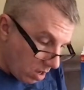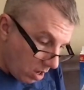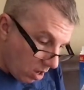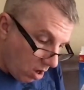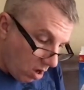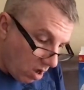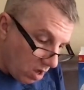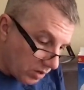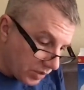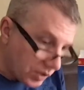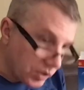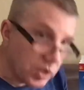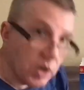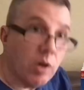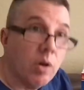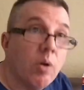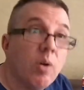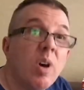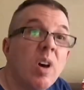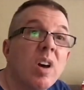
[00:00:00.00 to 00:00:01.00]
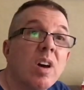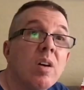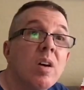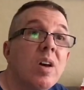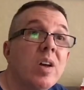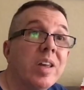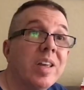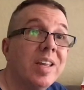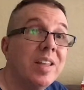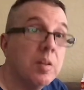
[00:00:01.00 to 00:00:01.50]
Also,
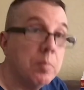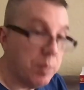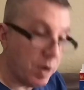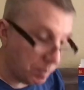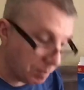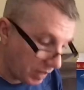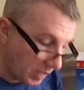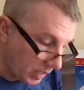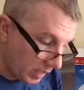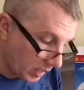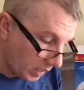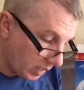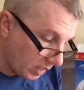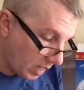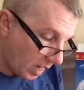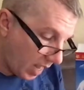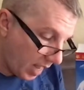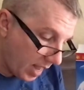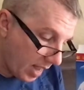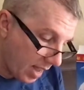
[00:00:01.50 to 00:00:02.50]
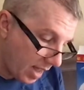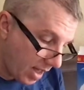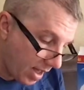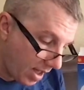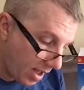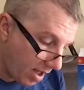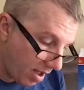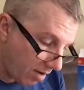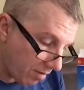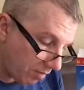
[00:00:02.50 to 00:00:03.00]
in the puppy kit, I have